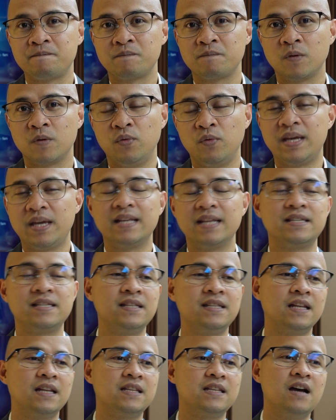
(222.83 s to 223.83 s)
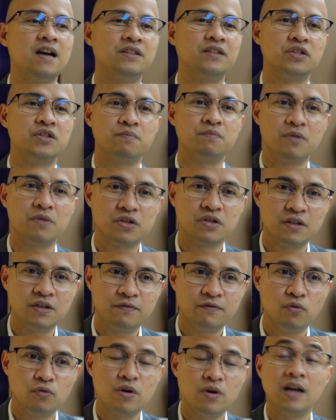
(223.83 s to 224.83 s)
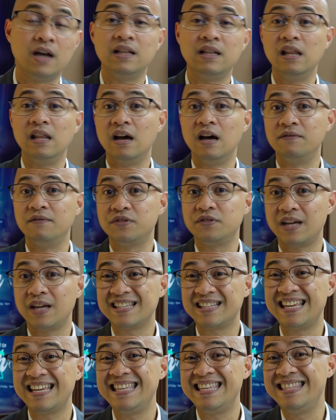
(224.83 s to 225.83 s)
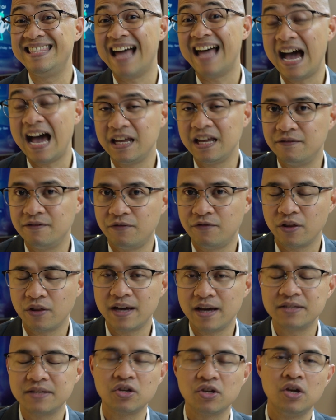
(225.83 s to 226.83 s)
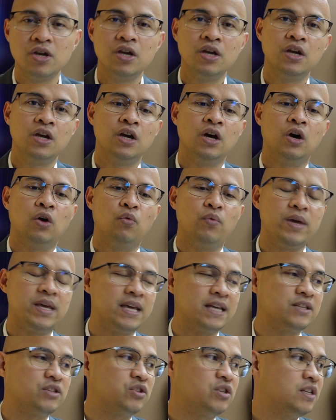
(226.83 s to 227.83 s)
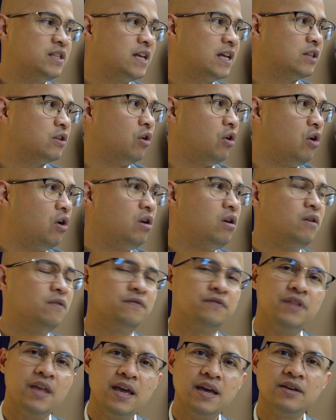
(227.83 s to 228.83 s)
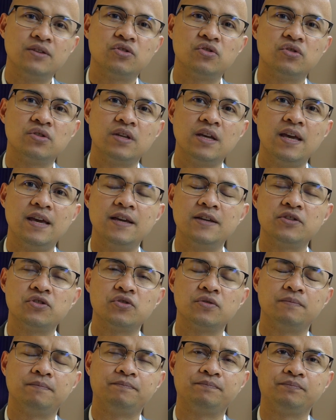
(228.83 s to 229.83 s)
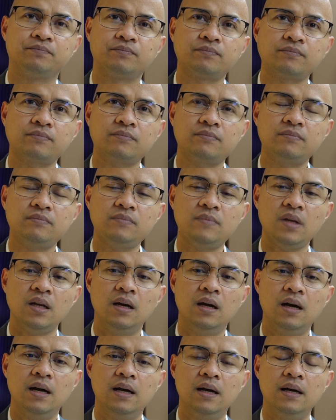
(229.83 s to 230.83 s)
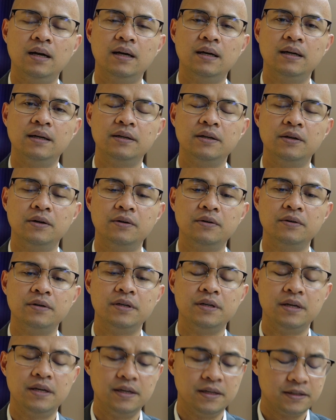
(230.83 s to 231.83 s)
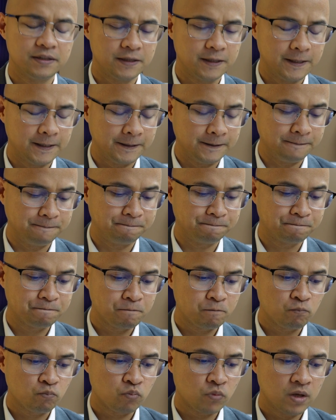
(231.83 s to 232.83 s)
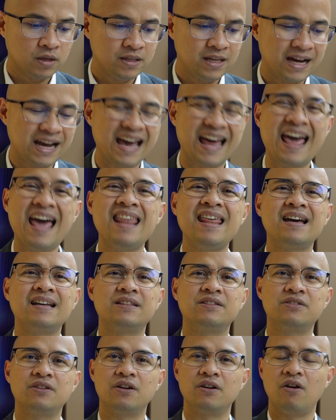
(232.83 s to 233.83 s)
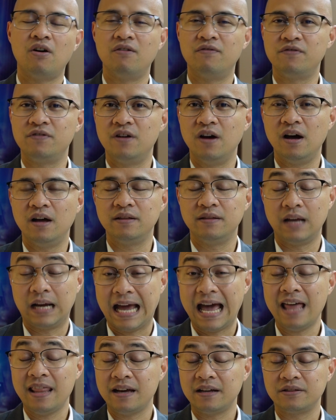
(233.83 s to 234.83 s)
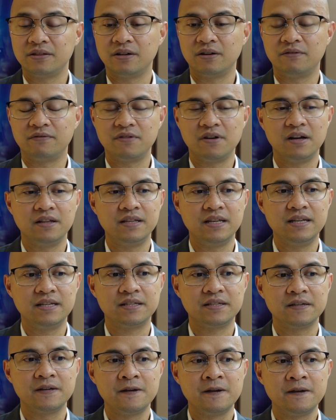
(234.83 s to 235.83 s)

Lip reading: We can see that God is merciful. God loves us. He died for us. We can see that all of this is, the character of God. The character of God is,